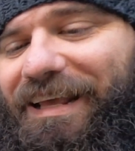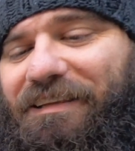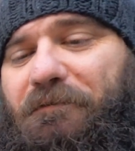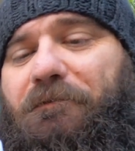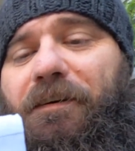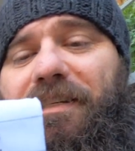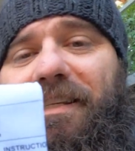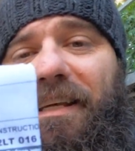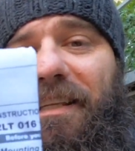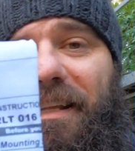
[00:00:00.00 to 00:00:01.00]
like the
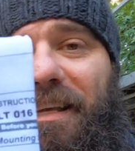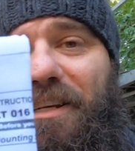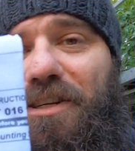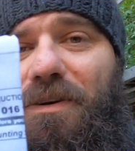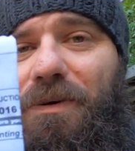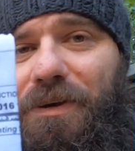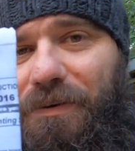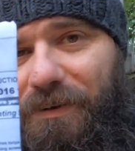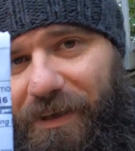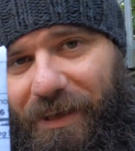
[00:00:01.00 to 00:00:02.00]
first thing that they show
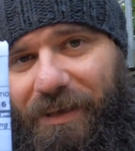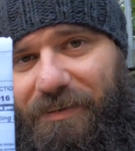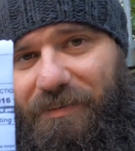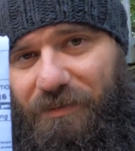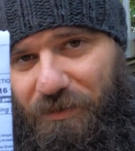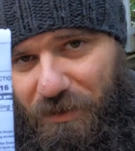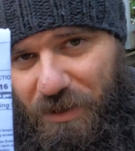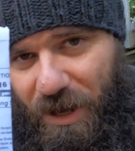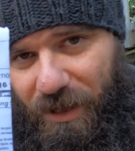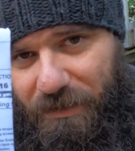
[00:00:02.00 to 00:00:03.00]
you is to
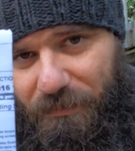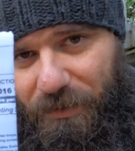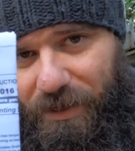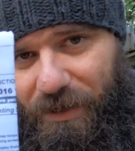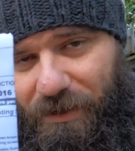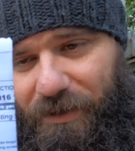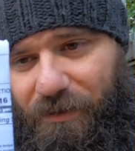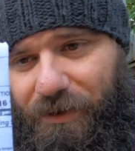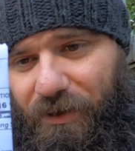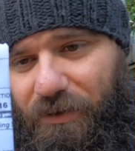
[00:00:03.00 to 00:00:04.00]
not put it on
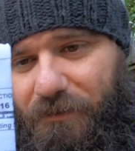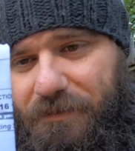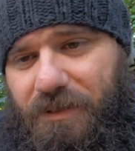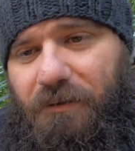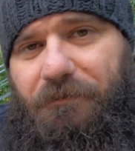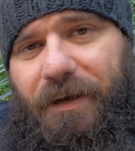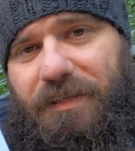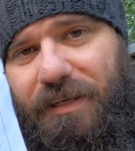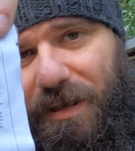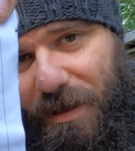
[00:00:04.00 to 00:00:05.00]
a curved
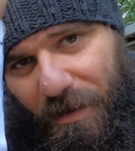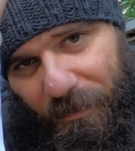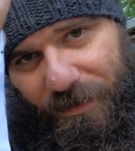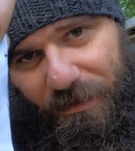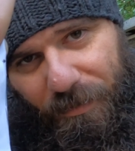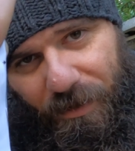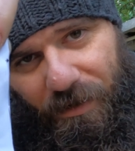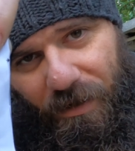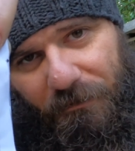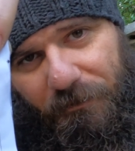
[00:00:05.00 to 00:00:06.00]
surface, but to
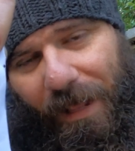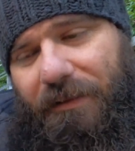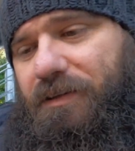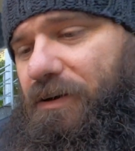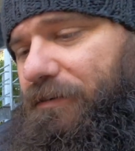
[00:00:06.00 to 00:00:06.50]
put it on a flat